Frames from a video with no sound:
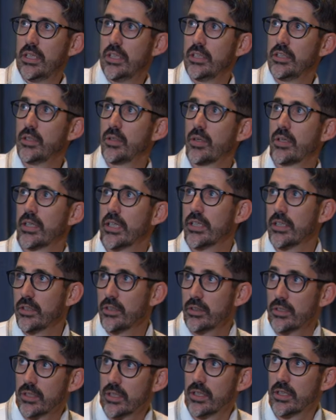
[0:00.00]

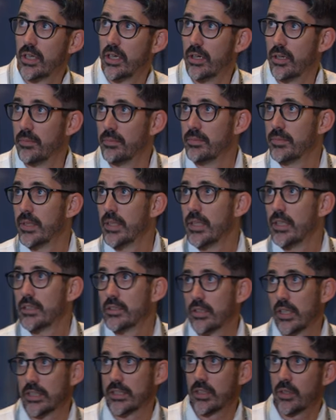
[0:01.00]
URL. Um,
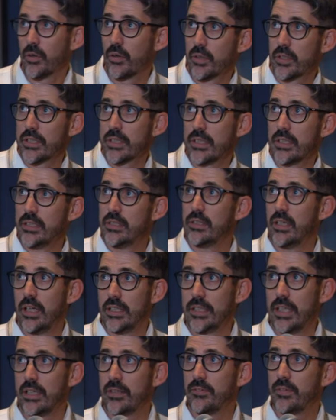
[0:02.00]
so that's an ORCID
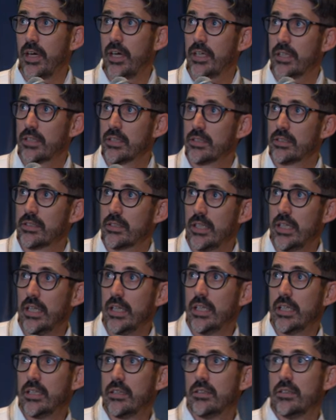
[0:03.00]
identifier,
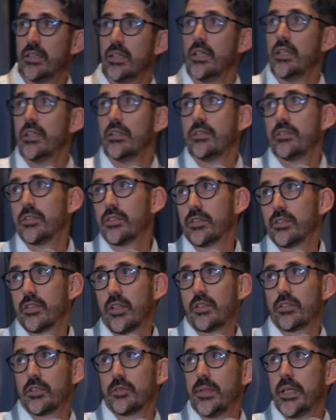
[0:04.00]
and there's
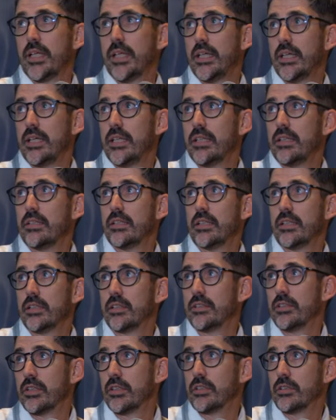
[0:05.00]
our domain, and
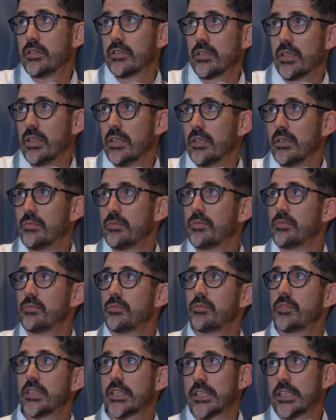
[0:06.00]
then there's a
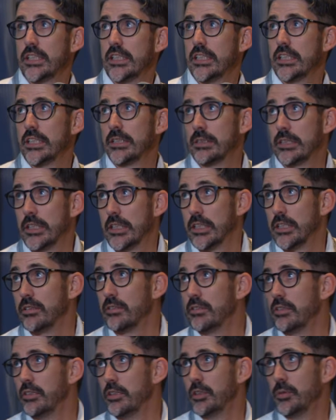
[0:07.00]
16-digit
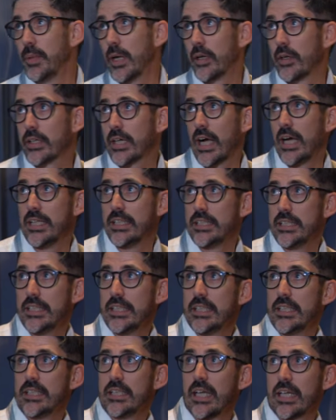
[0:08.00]
numeric
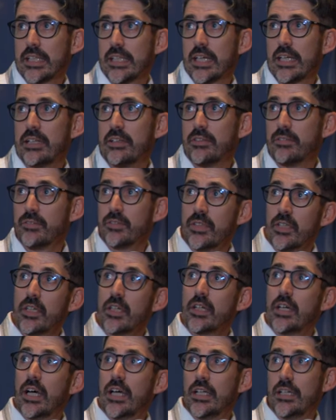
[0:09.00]
ID that kind of
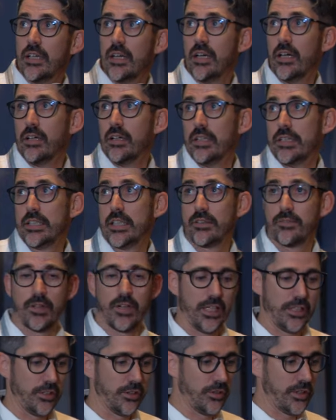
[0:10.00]
uh, uh,
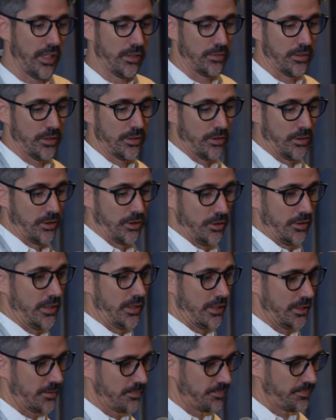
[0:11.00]
identifies who that researcher
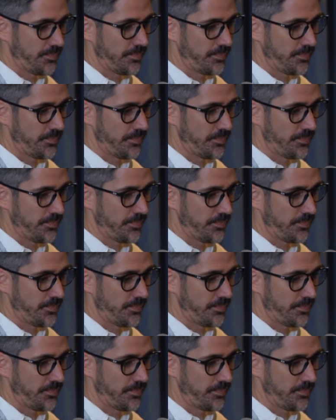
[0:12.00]
is.